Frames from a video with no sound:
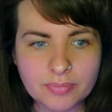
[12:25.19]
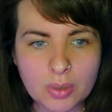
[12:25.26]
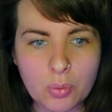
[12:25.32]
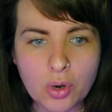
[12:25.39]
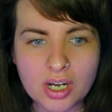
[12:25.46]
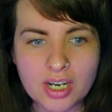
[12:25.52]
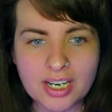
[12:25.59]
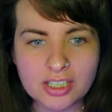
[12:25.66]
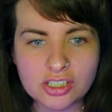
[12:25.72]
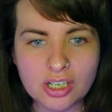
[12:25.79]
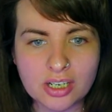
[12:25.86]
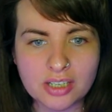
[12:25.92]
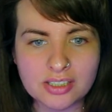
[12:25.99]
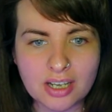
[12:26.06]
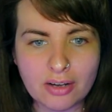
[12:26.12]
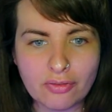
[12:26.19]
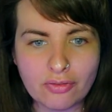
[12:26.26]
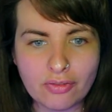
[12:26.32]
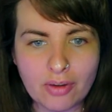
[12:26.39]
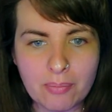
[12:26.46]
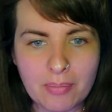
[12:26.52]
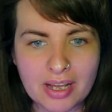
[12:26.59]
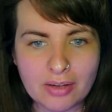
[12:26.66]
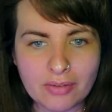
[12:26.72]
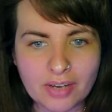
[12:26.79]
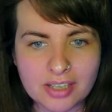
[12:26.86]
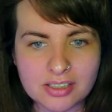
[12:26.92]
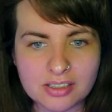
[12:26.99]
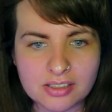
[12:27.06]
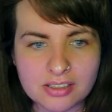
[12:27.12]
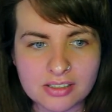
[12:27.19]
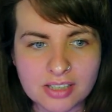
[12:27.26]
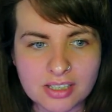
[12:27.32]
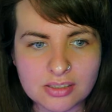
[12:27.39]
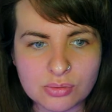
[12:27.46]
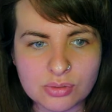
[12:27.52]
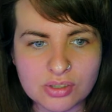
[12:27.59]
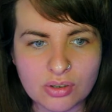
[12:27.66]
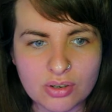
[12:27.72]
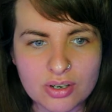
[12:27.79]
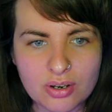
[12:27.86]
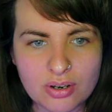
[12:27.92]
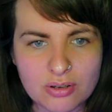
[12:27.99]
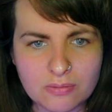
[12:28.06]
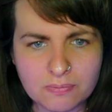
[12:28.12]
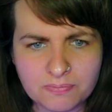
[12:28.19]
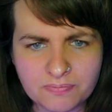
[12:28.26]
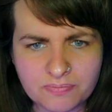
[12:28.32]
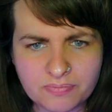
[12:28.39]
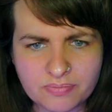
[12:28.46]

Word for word: What connection her death may have had to the Cecil is not known,